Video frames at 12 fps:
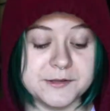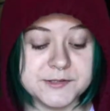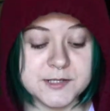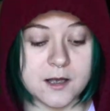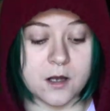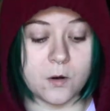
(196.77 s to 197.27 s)

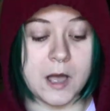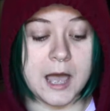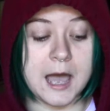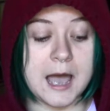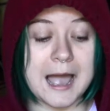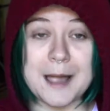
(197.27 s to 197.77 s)
So
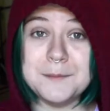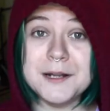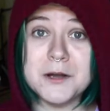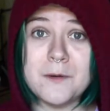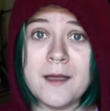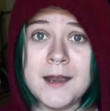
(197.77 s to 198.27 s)
I'm gonna
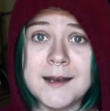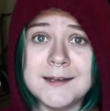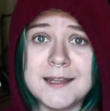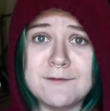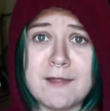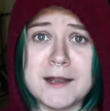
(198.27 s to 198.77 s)
go ahead and
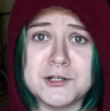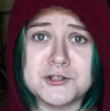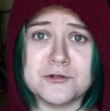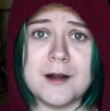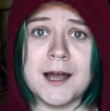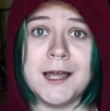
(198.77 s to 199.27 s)
give that a
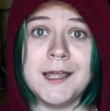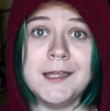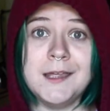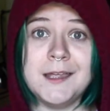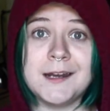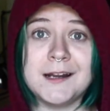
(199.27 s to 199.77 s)

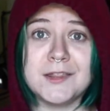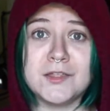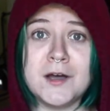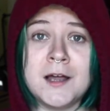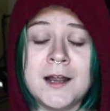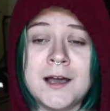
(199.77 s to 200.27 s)
try, and I
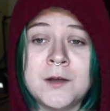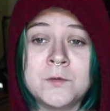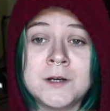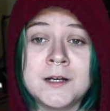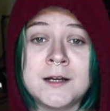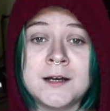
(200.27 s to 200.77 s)
thought I
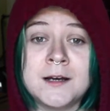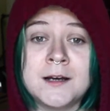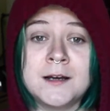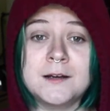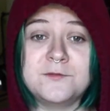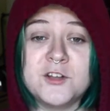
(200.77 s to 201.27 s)
would
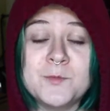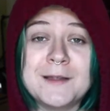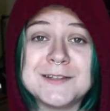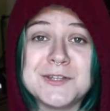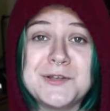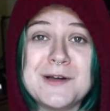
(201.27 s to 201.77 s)
film it
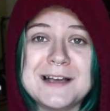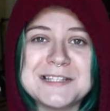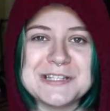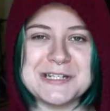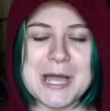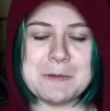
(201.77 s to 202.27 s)
so you guys
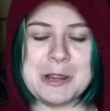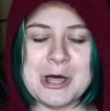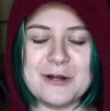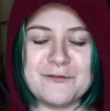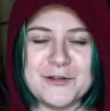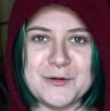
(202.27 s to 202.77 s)
can come
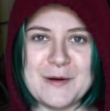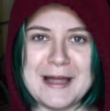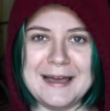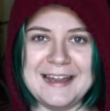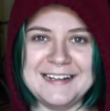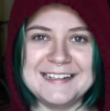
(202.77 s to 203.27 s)
along for the
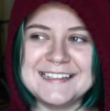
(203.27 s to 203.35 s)
ride.